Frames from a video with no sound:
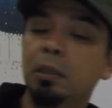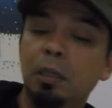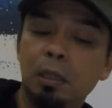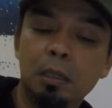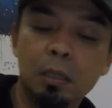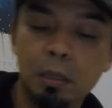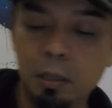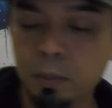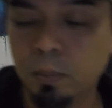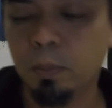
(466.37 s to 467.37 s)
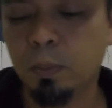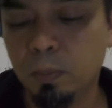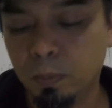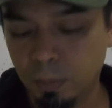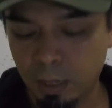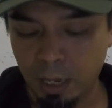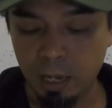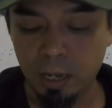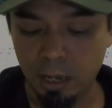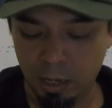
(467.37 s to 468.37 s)
I
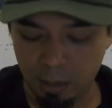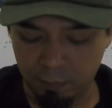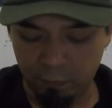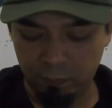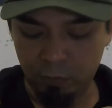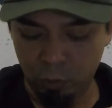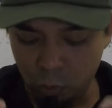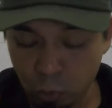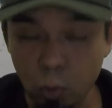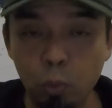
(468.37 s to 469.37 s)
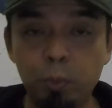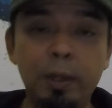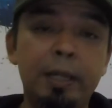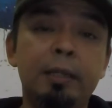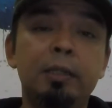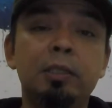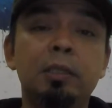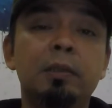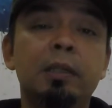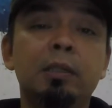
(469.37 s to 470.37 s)
have no plan
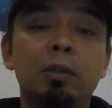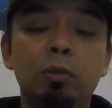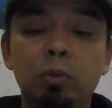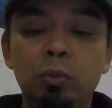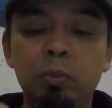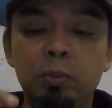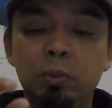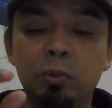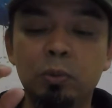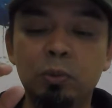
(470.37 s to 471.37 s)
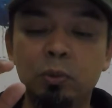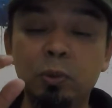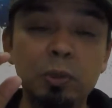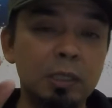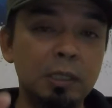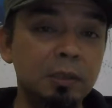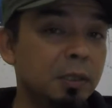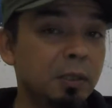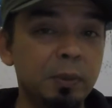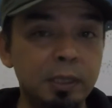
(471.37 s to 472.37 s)
actually right now to use an
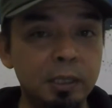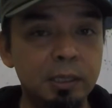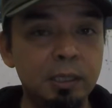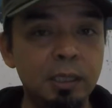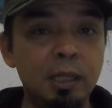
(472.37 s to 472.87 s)
interior with this.